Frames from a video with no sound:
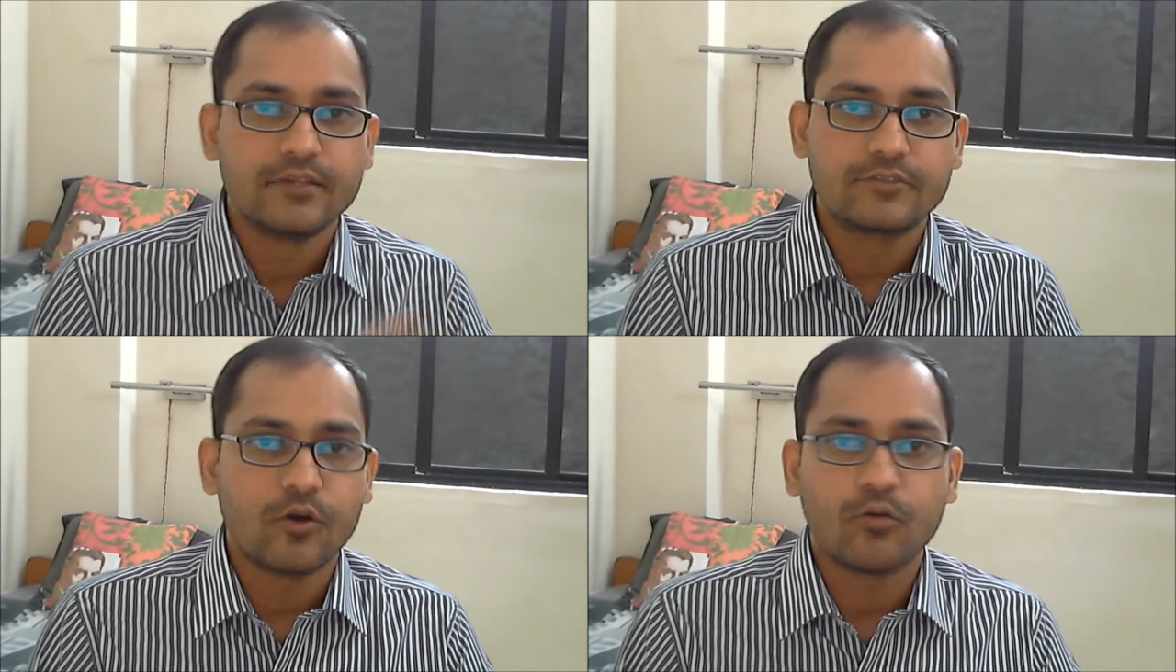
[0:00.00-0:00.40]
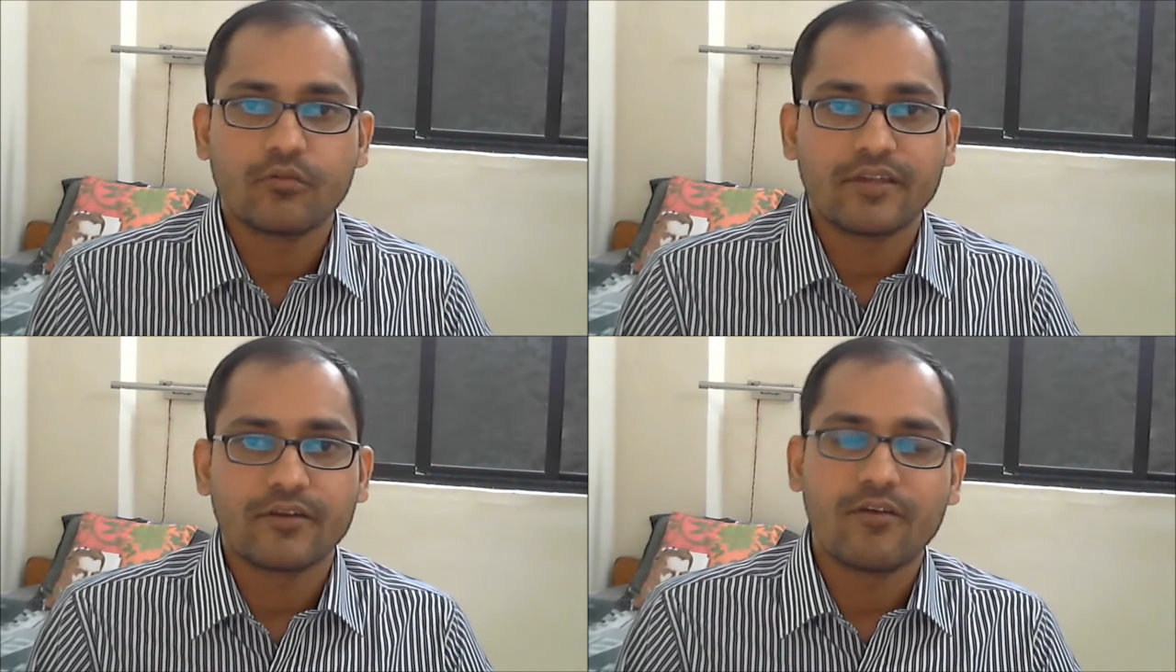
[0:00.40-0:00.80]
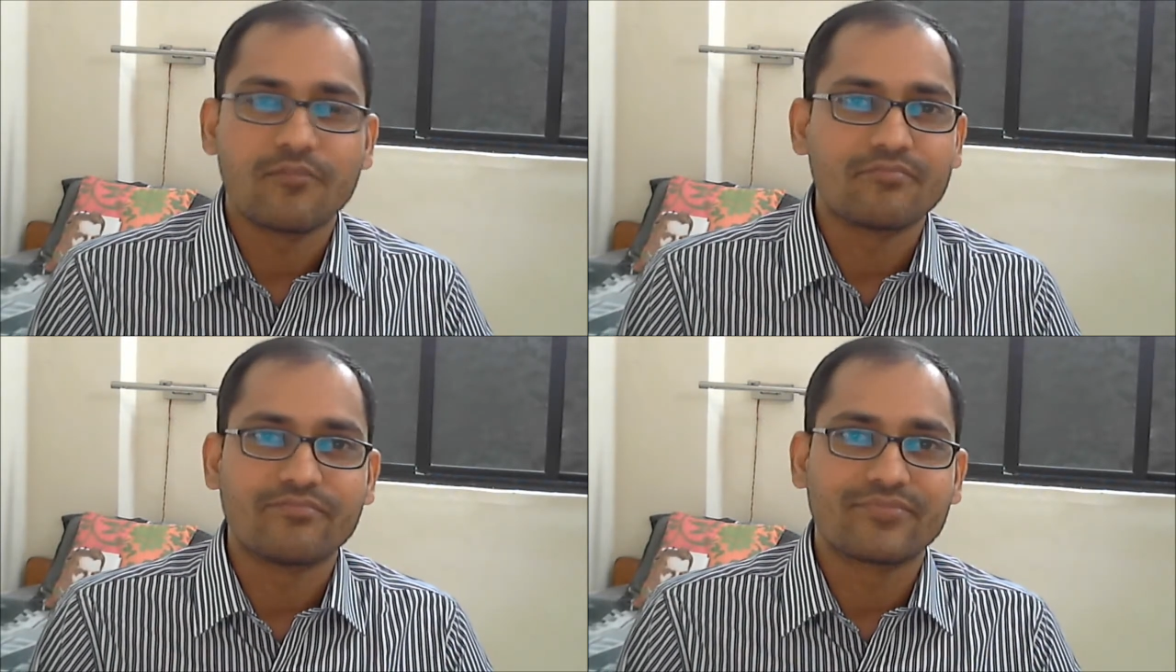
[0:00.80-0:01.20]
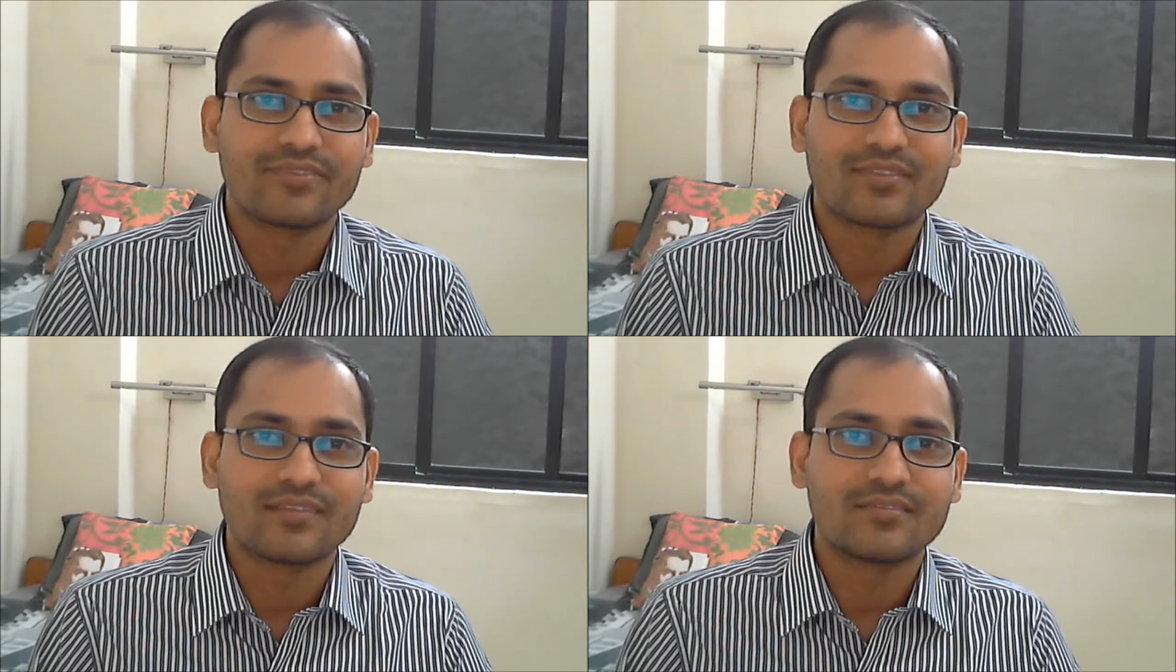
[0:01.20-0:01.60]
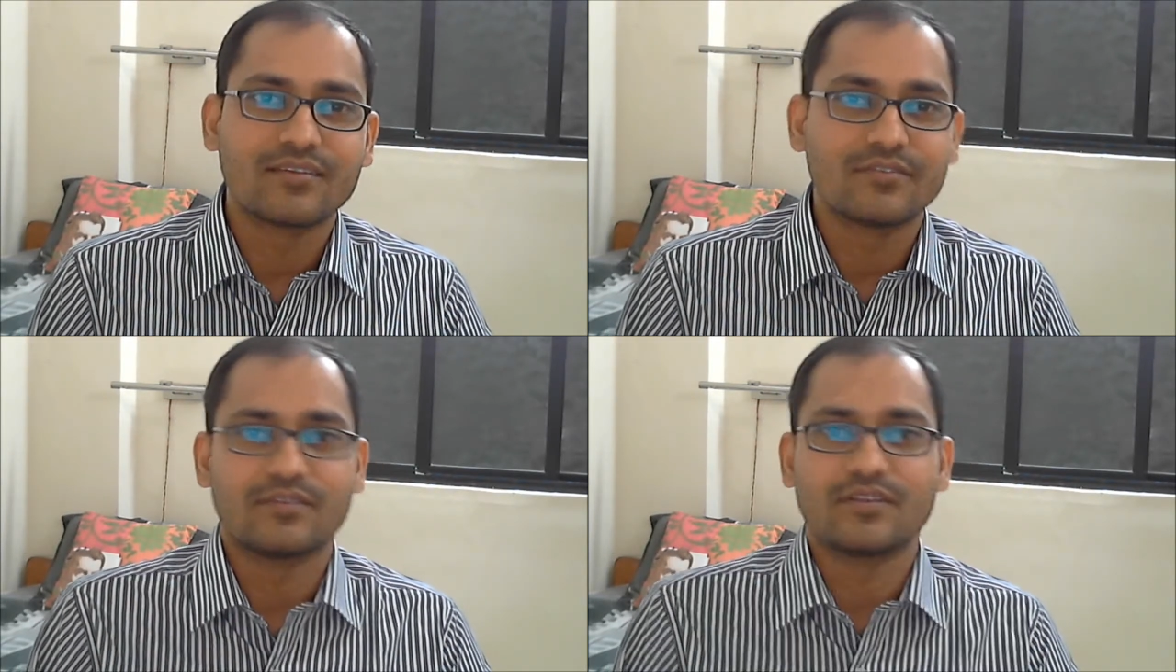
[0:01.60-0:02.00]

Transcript: so you know this is